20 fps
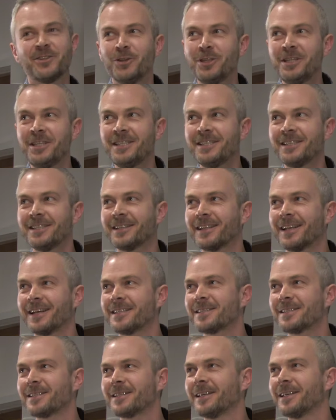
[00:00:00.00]
goodies.
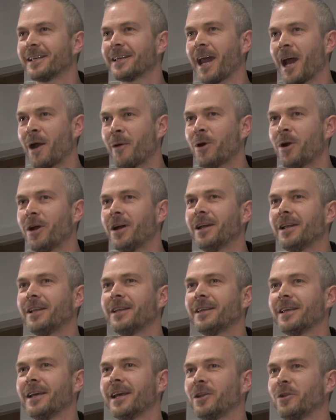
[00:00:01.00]
That's the camera and
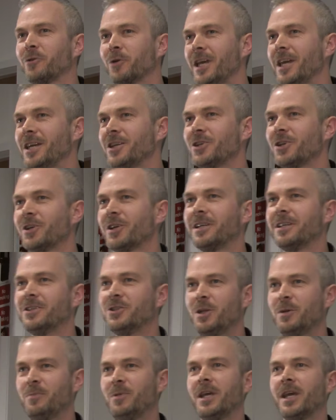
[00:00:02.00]
location and
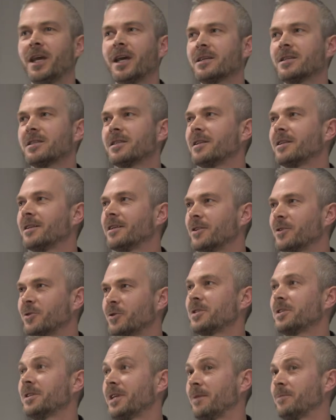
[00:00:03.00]
GPS and
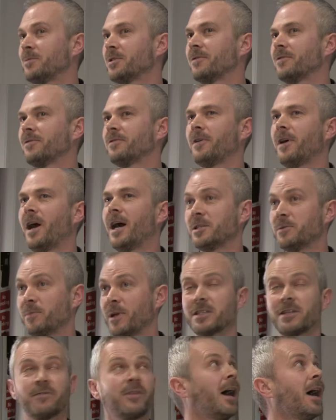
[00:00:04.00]
those types of
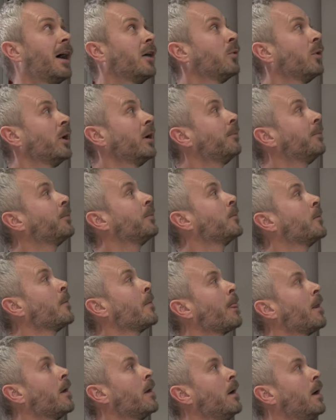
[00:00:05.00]
aspects of the hardware,
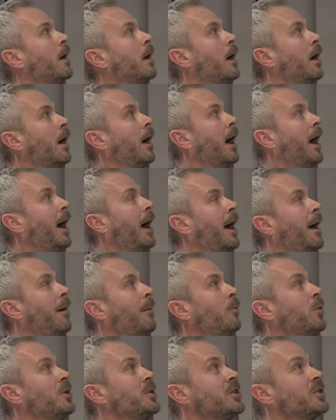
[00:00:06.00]

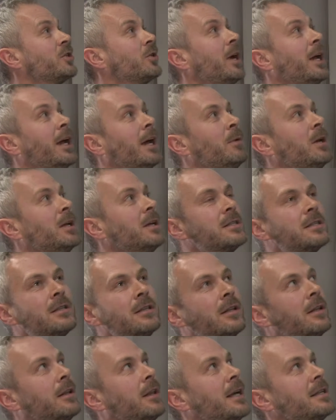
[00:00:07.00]
which is great. I mean,
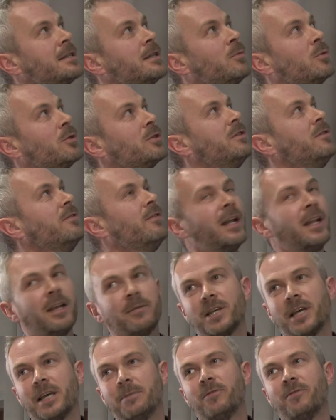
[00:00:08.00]
that's the most
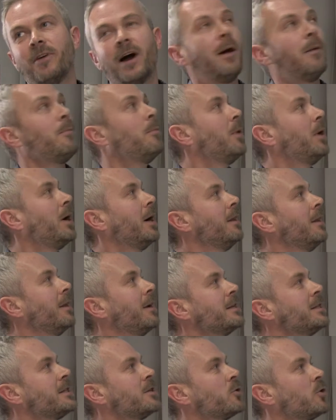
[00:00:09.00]
developed type of app, but there
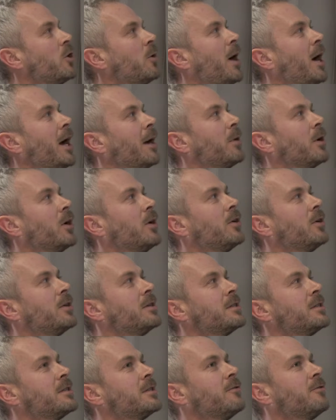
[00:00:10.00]
is a drawback
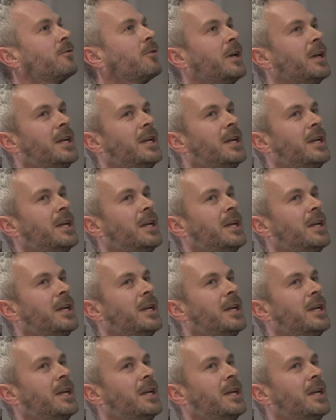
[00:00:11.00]
because for